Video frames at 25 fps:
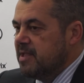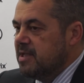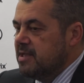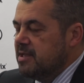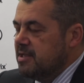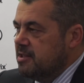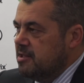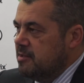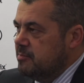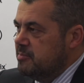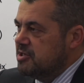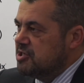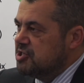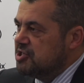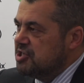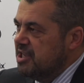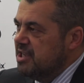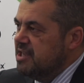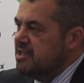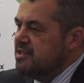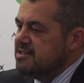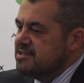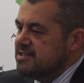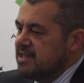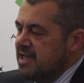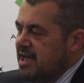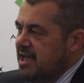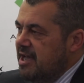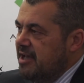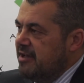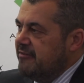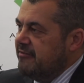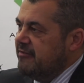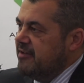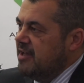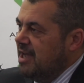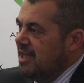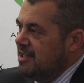the machines
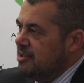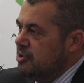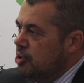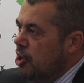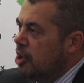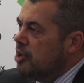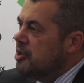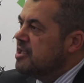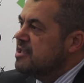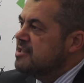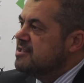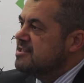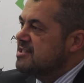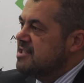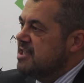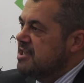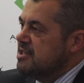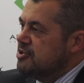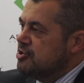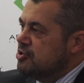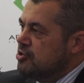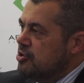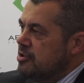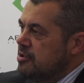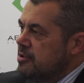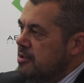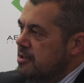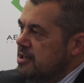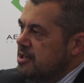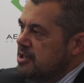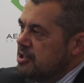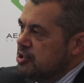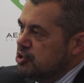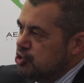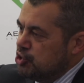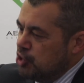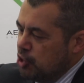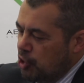have a docking station
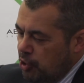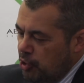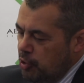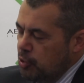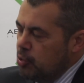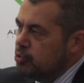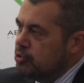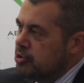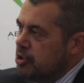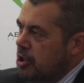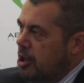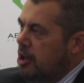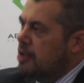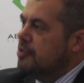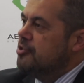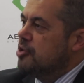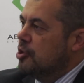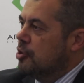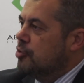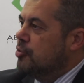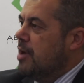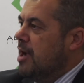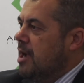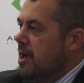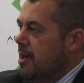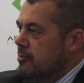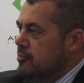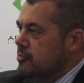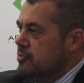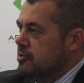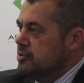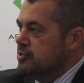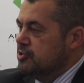screwed on the ground.